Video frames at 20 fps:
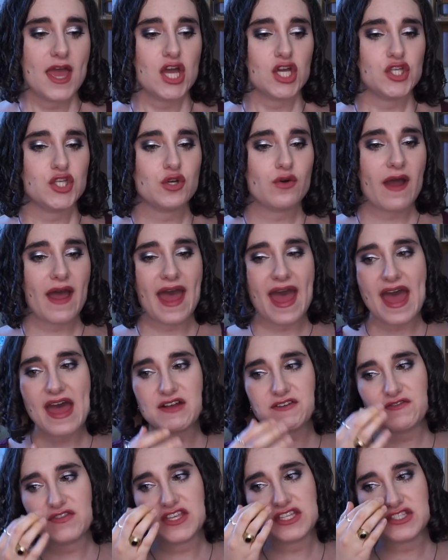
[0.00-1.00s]
You
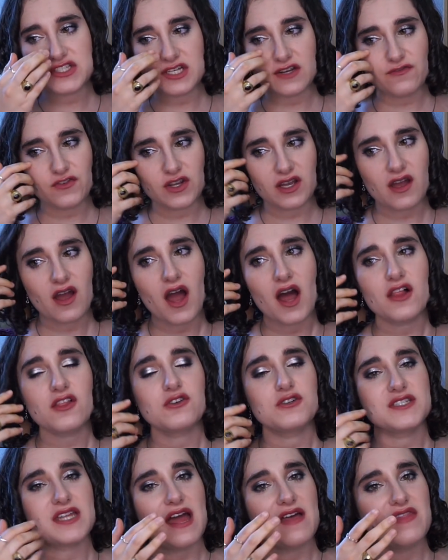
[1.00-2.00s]
have these different
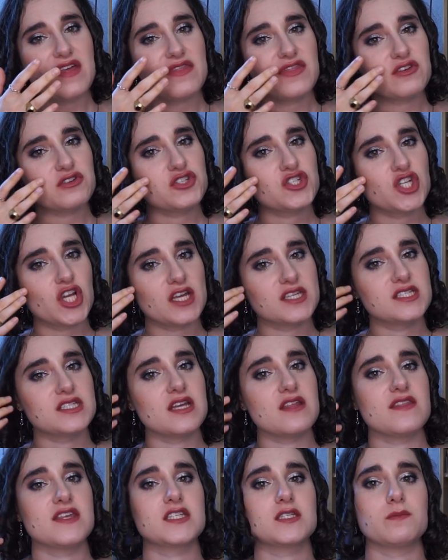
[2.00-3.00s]
colors, and then there's just
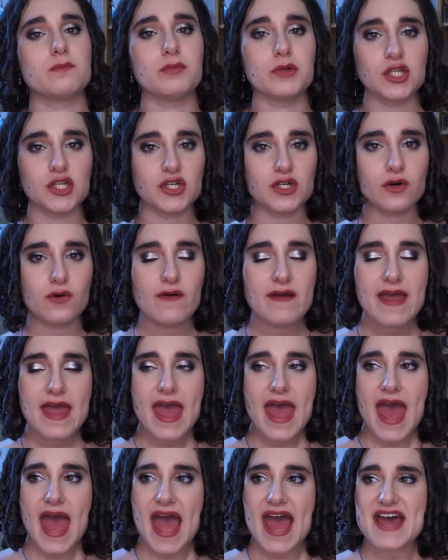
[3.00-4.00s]
this blue.
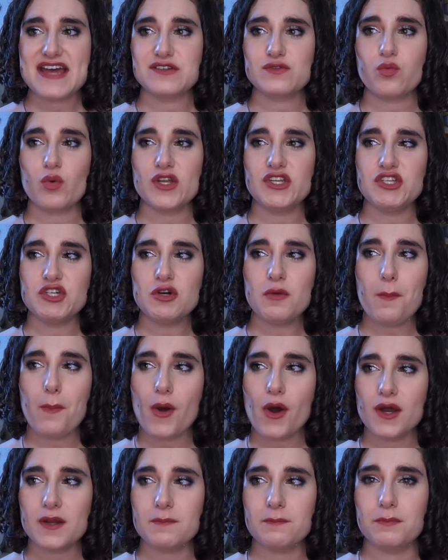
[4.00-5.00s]
And when you
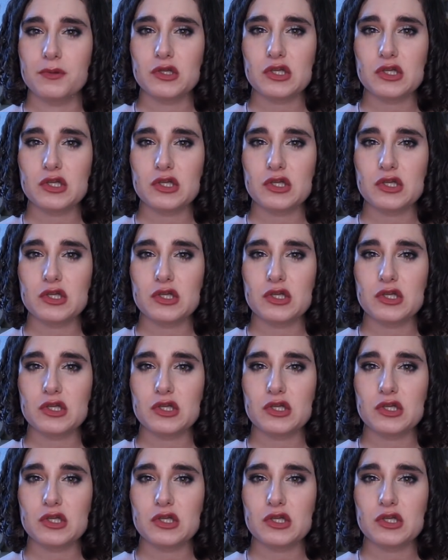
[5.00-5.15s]
put